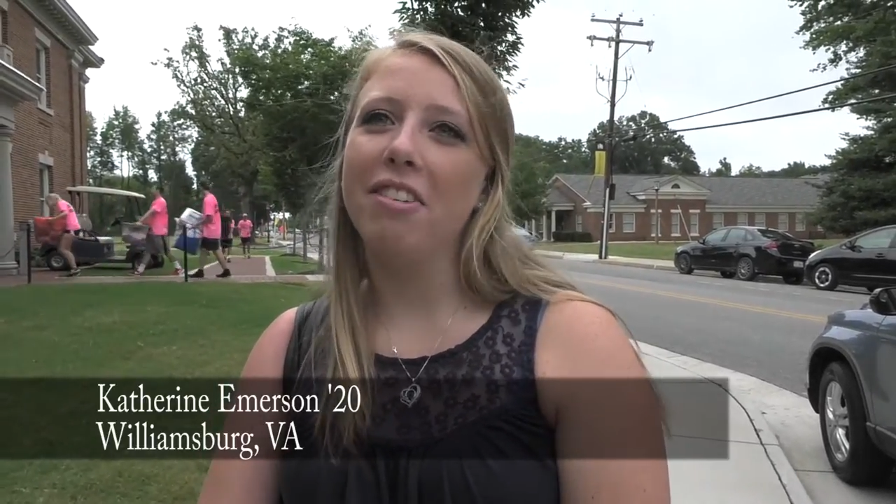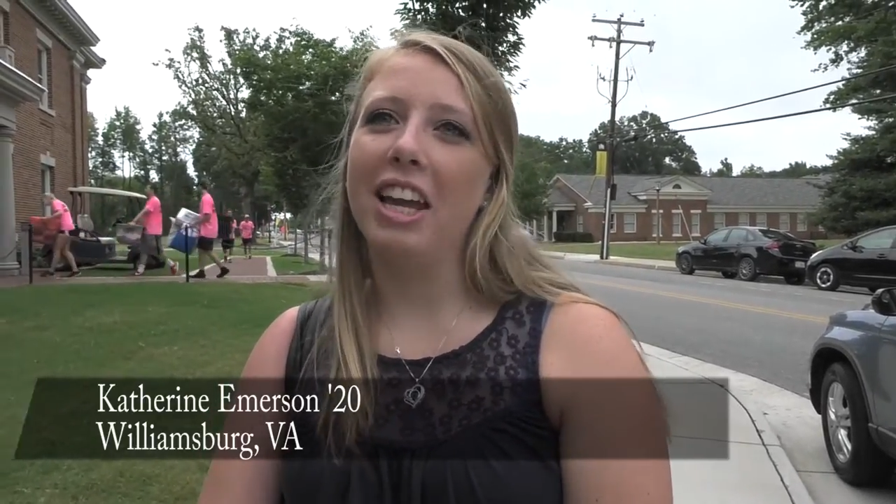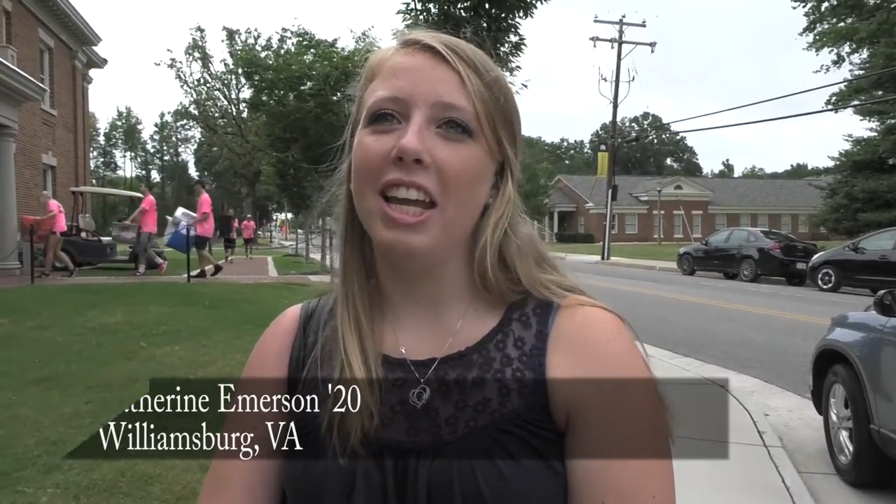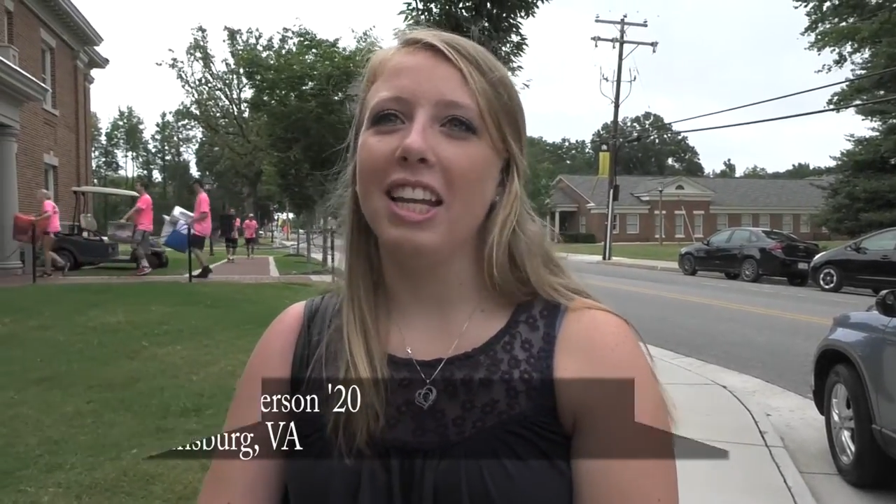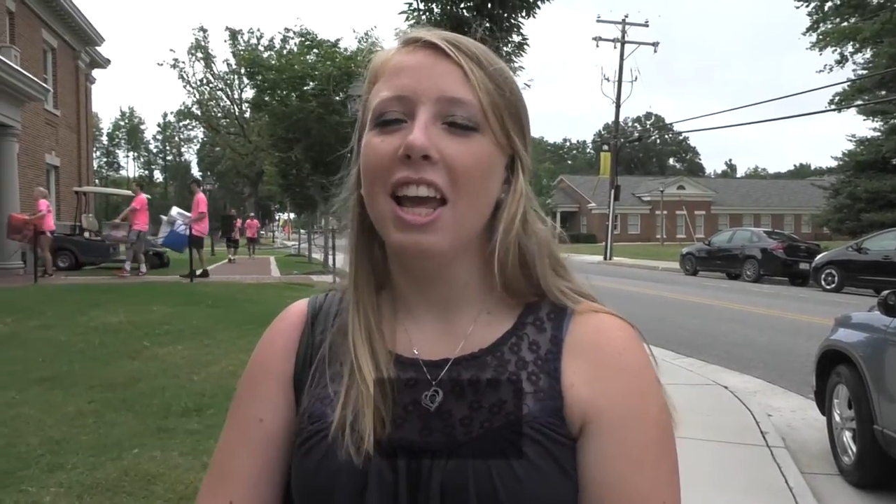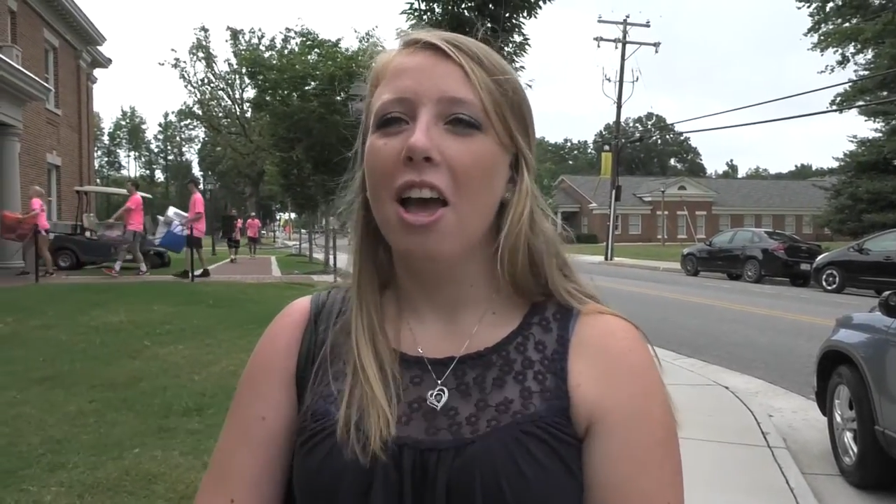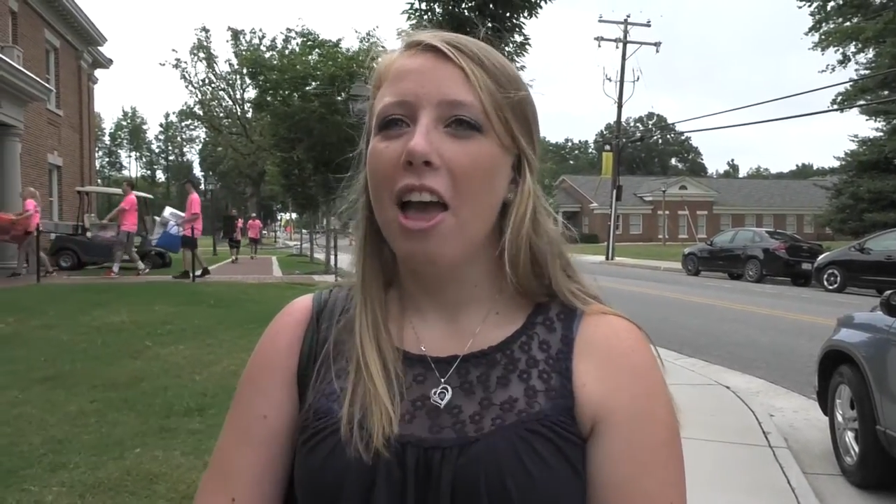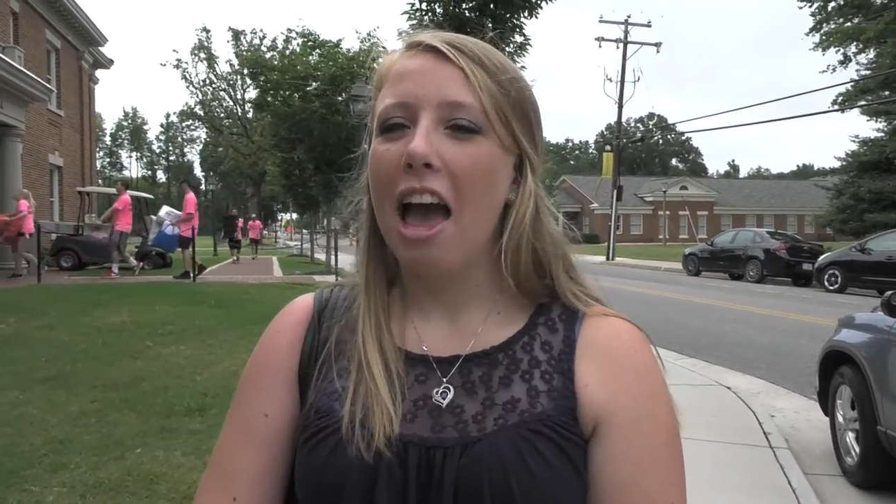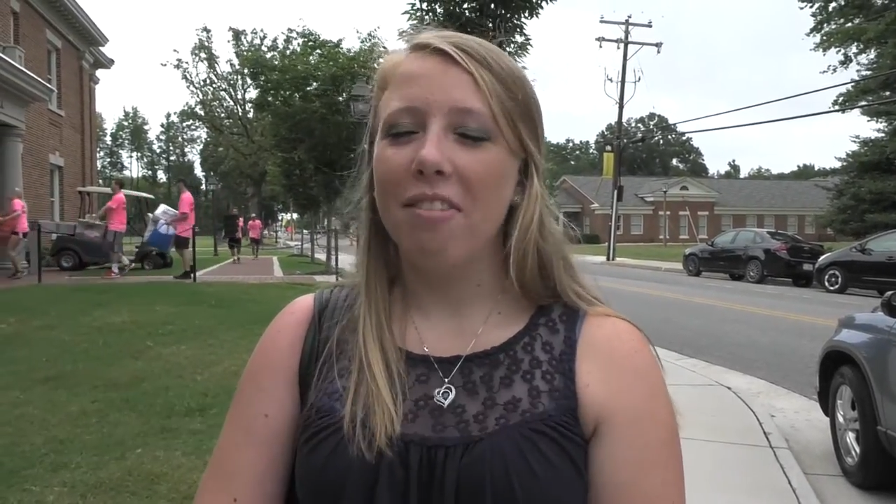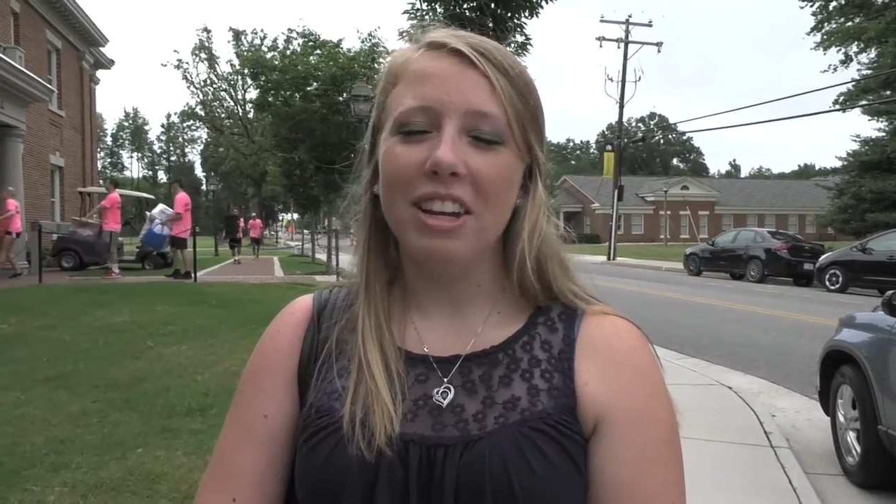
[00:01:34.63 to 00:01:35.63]
and
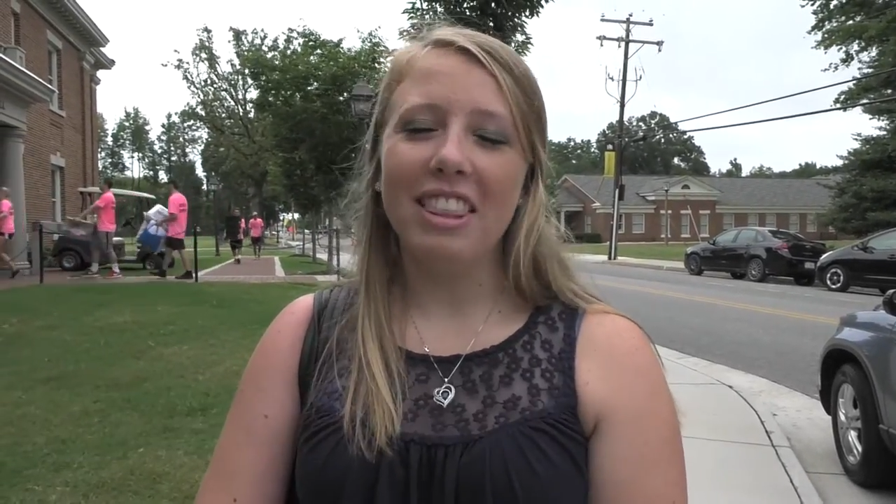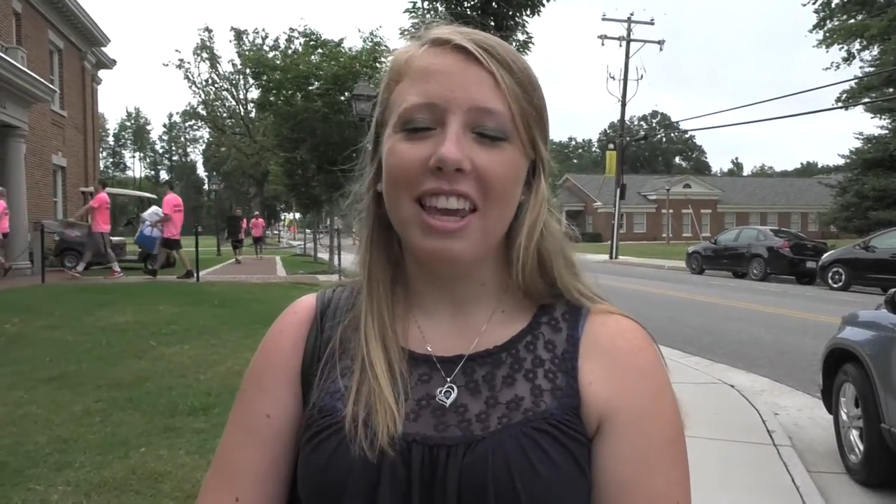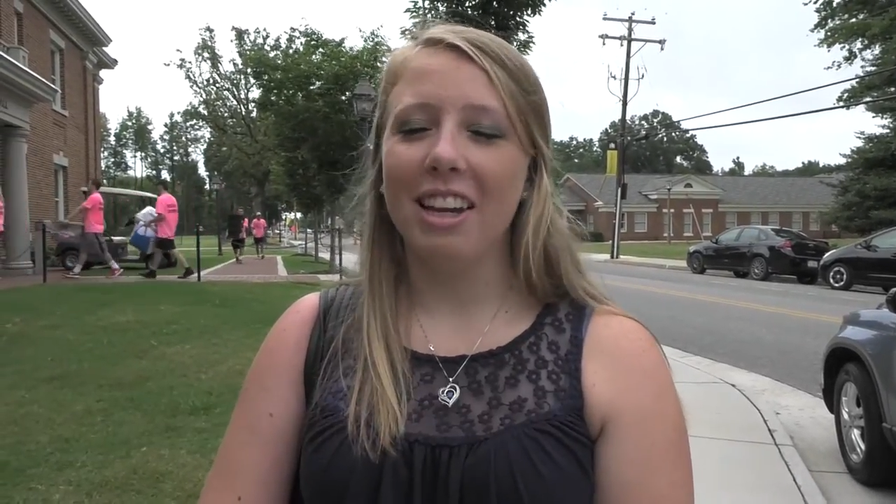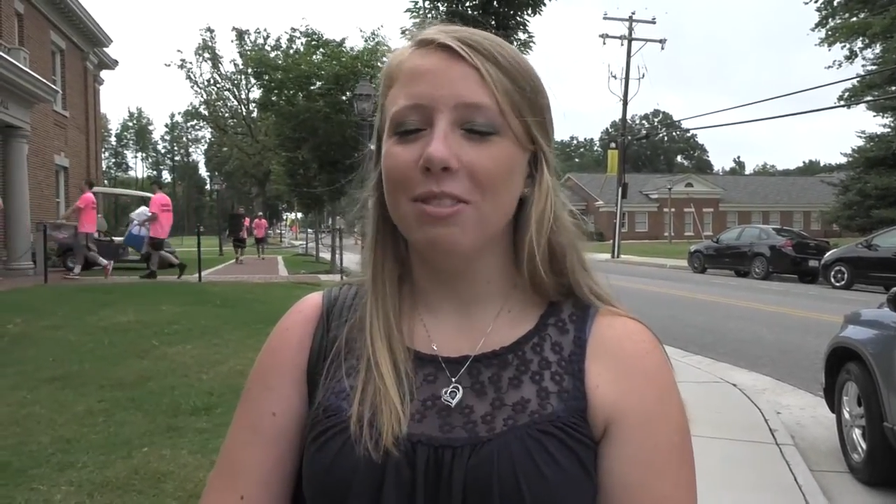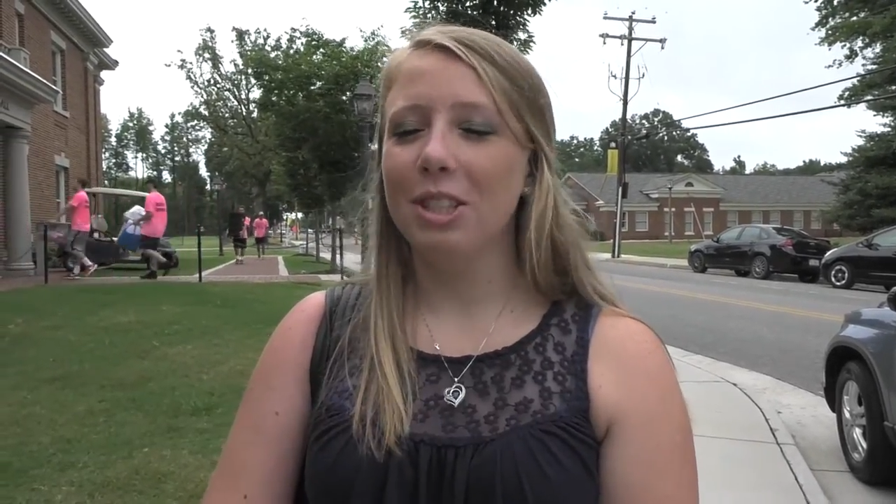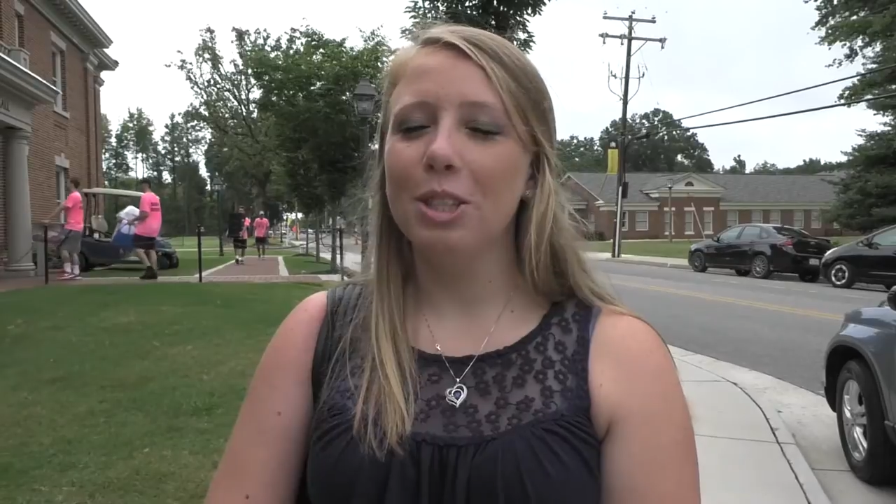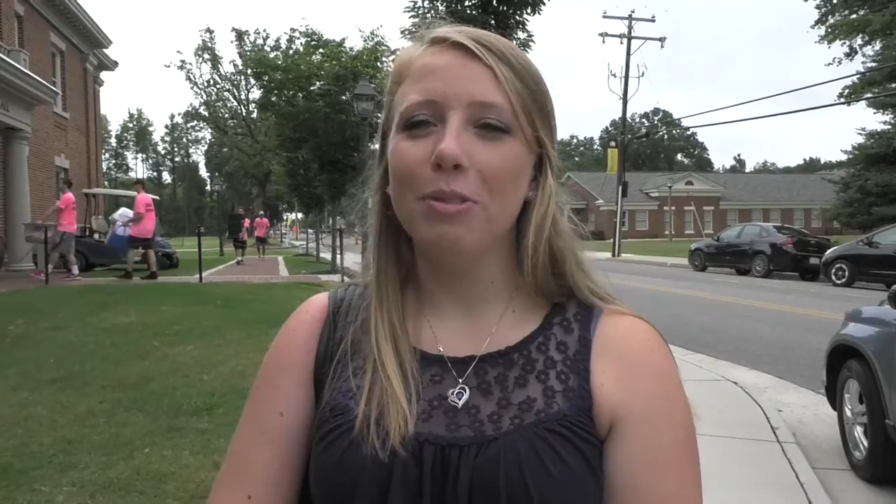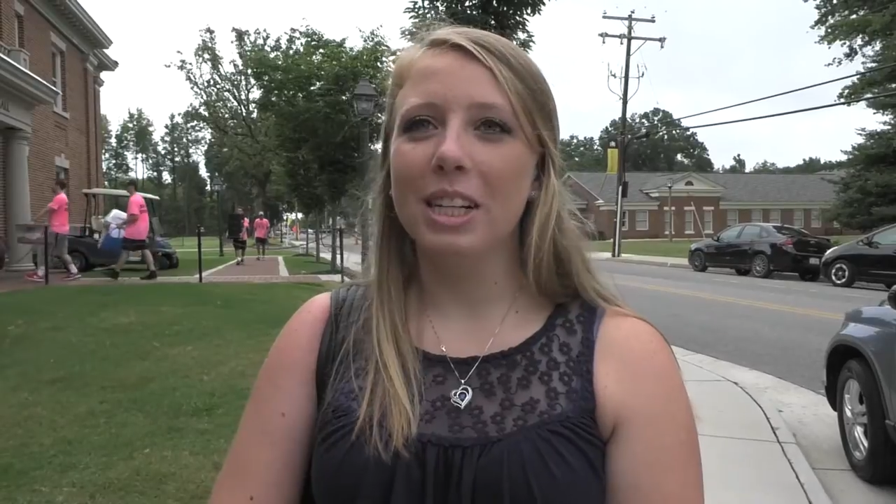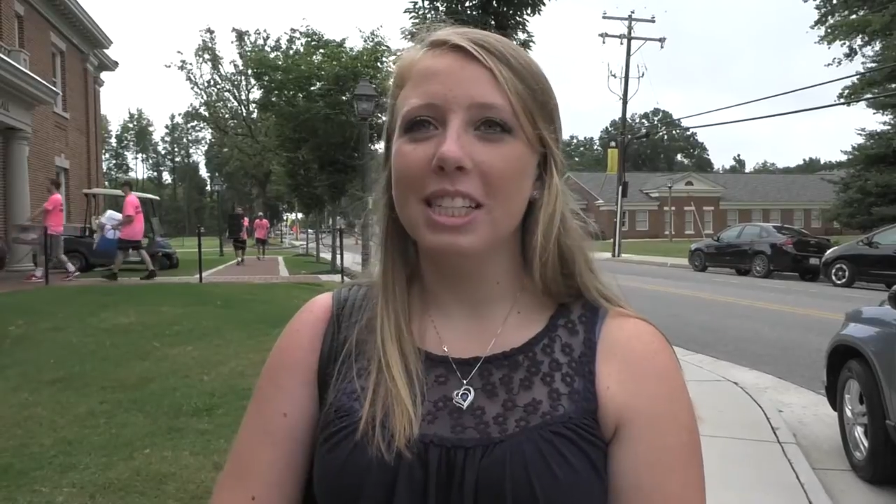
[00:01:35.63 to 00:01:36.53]
everything. I'm just super